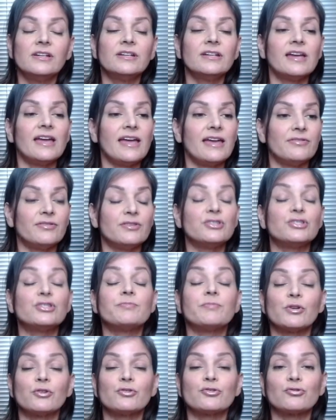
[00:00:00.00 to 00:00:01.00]
and the
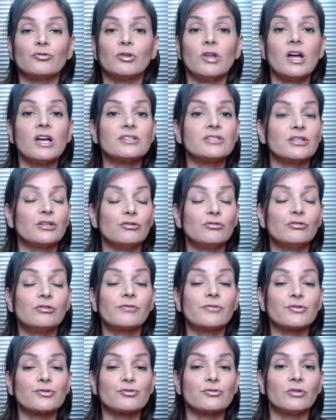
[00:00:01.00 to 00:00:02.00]
spiritual laws, the
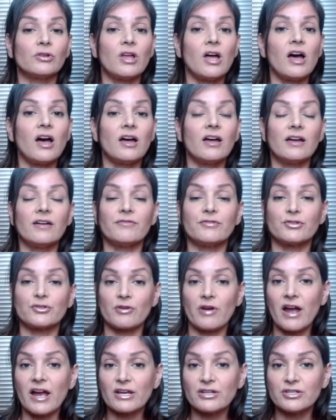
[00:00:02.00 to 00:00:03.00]
universal law of
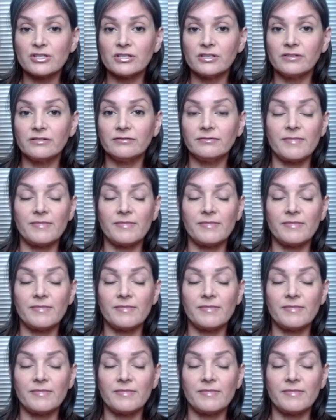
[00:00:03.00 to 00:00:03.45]
attraction,